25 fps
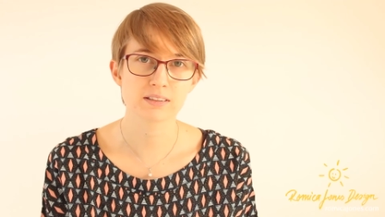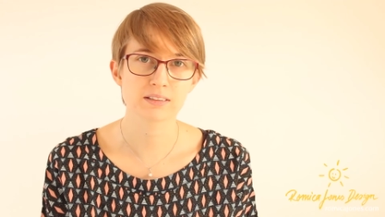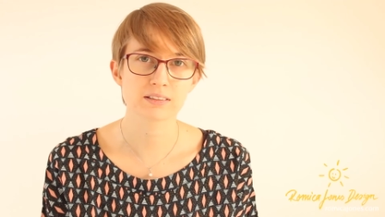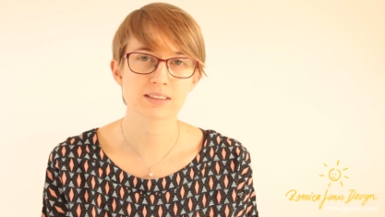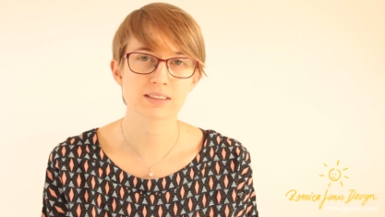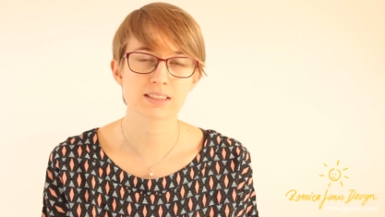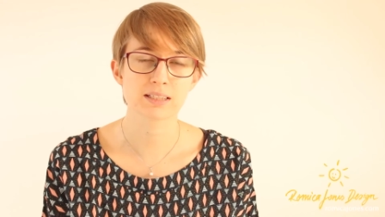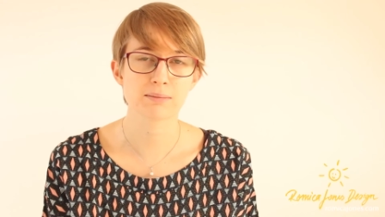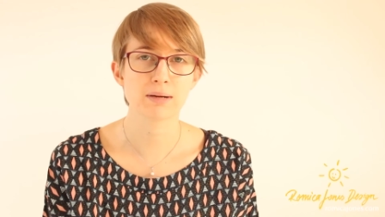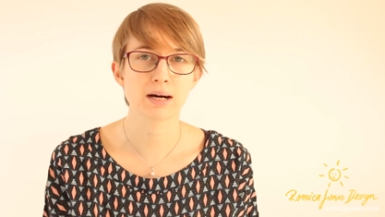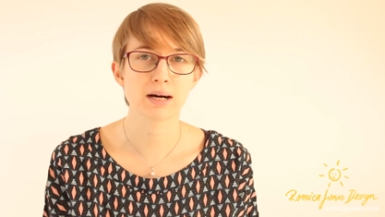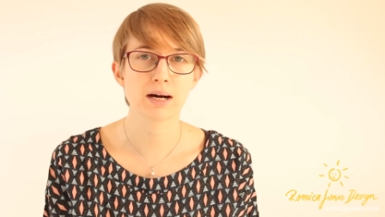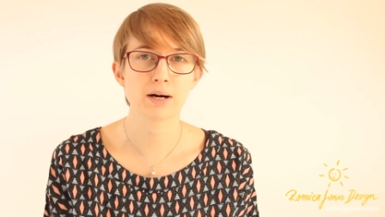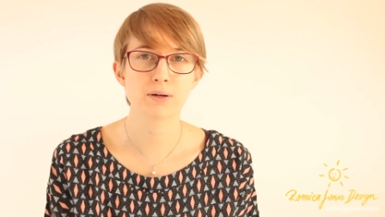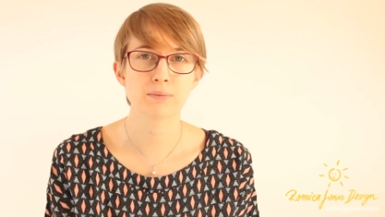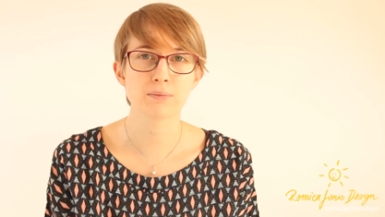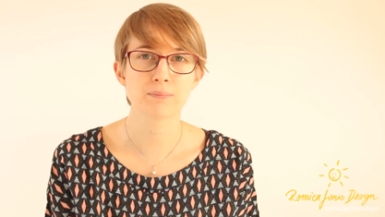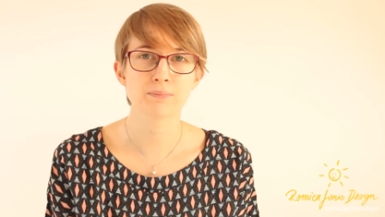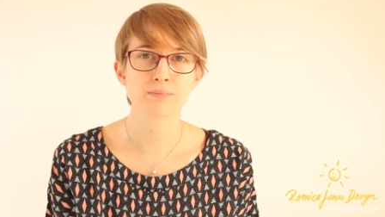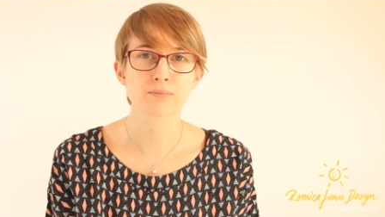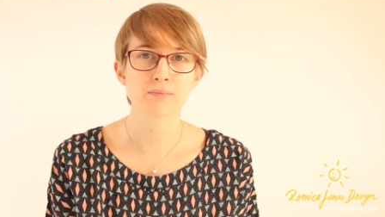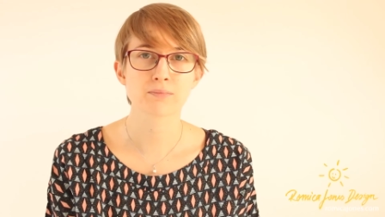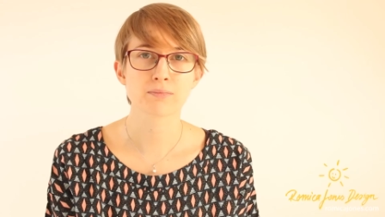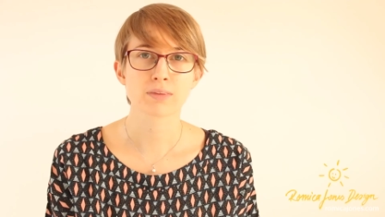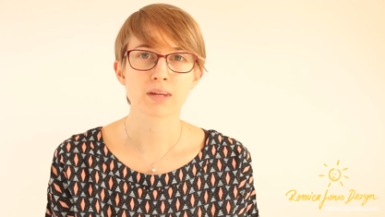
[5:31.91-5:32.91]
somehow.
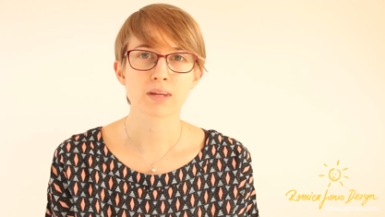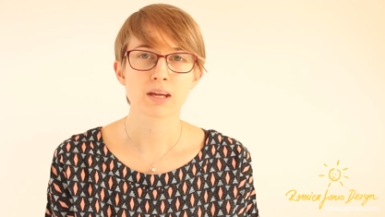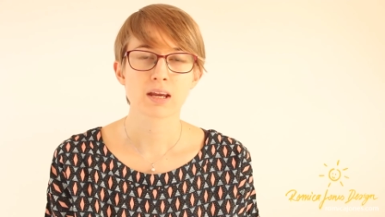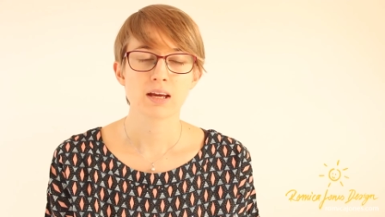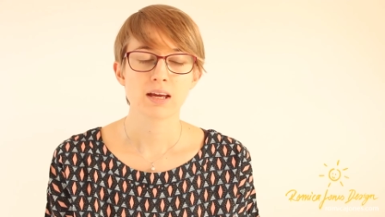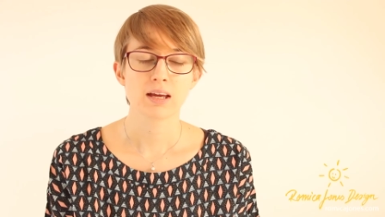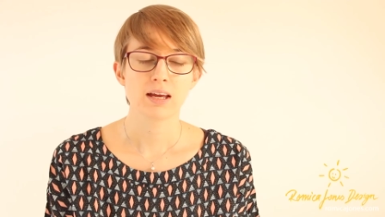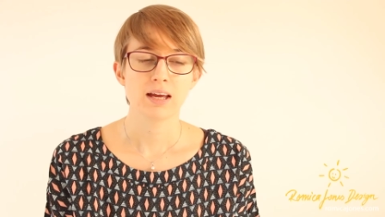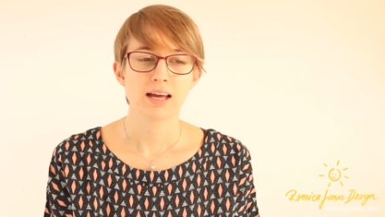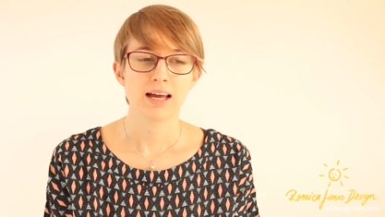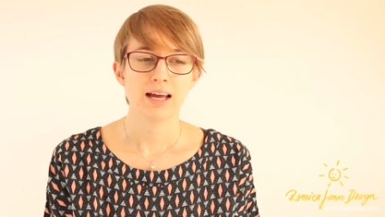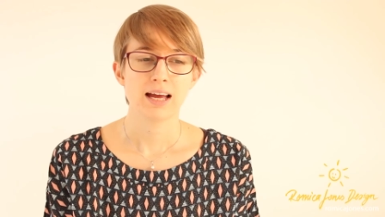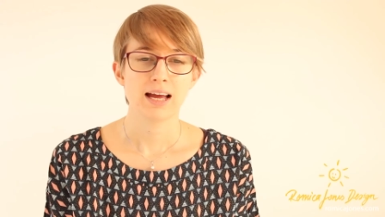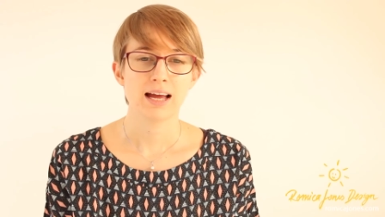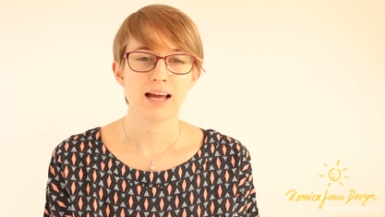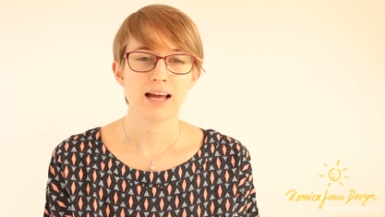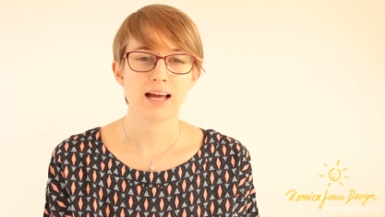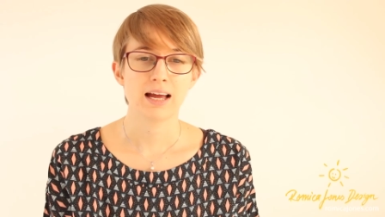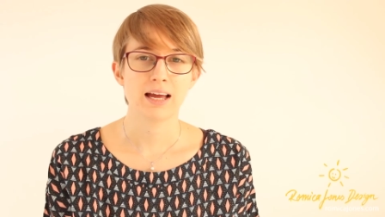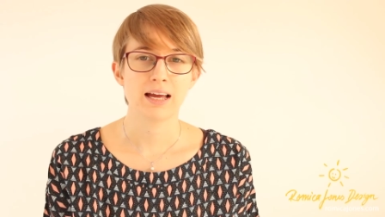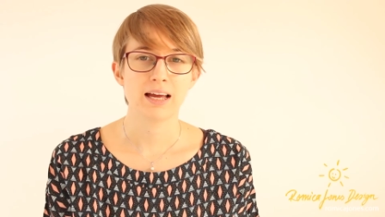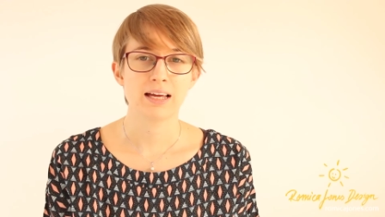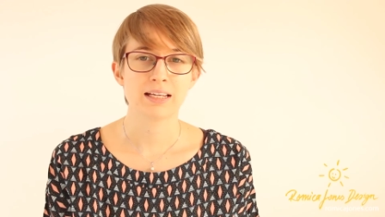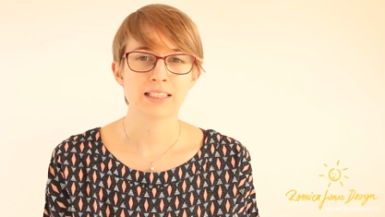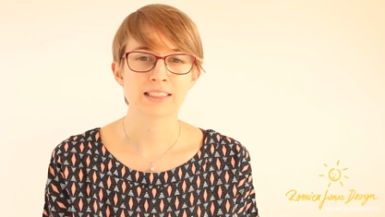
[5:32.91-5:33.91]

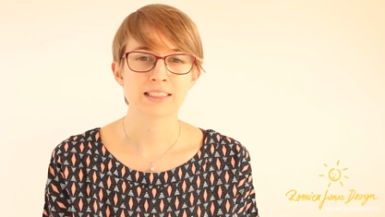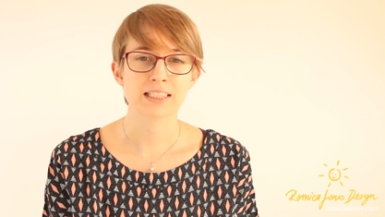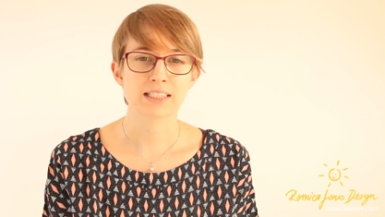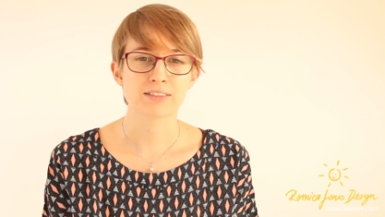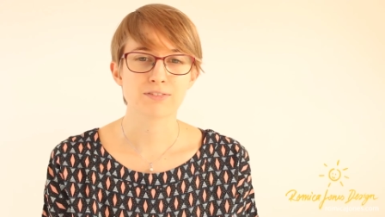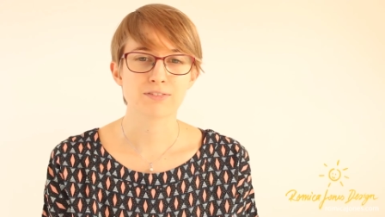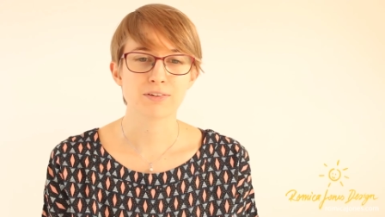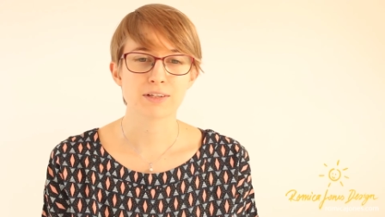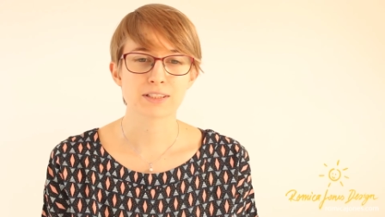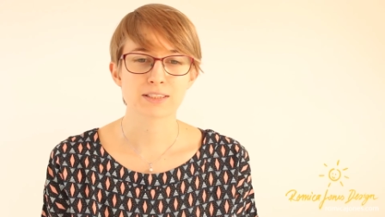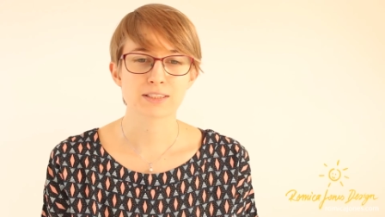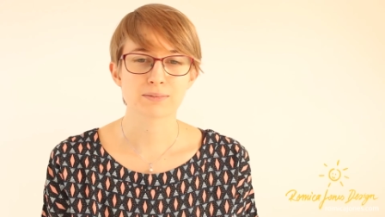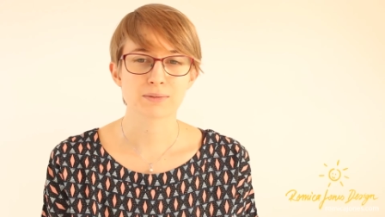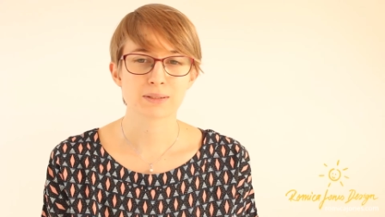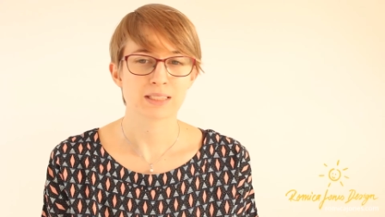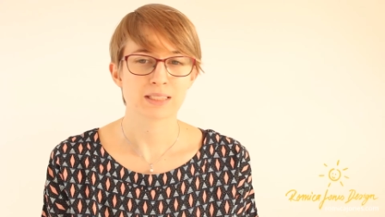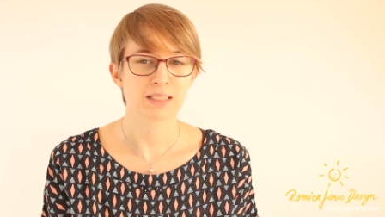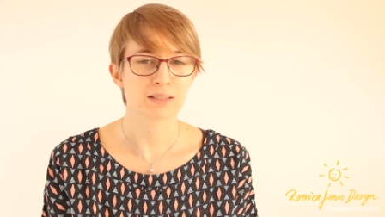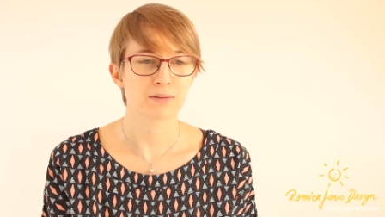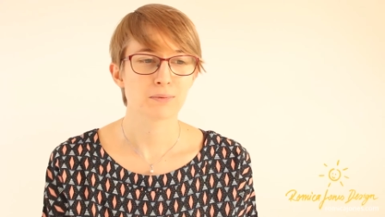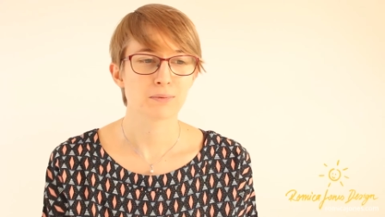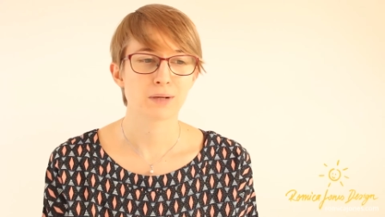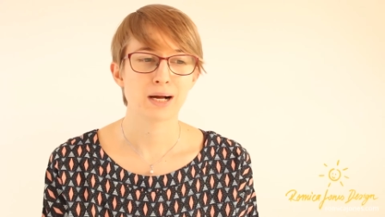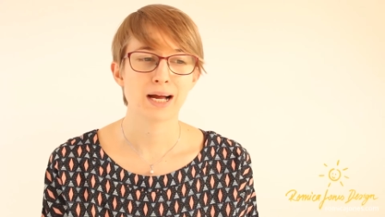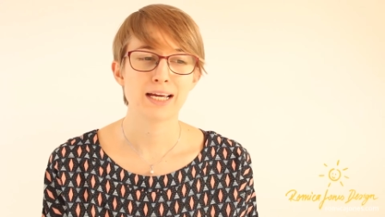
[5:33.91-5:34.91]
And at first I was
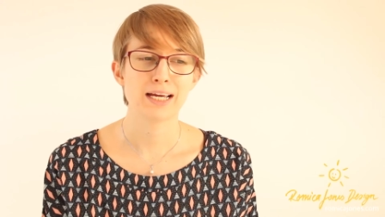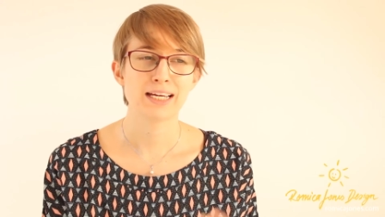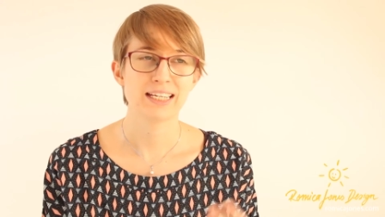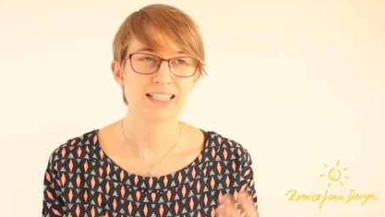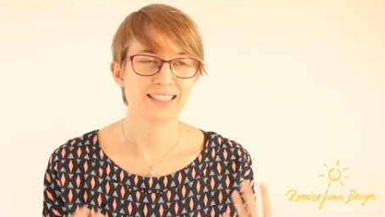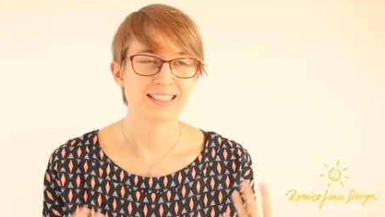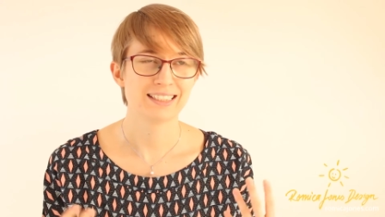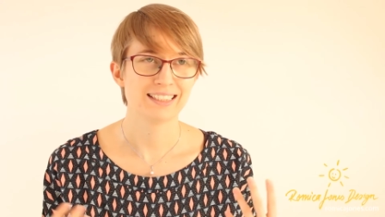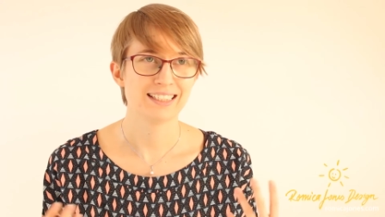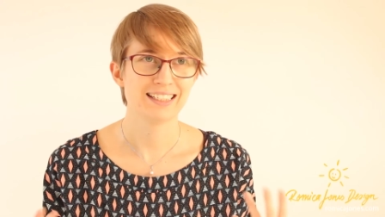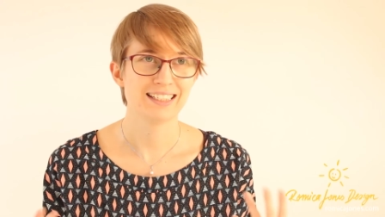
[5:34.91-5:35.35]
like, why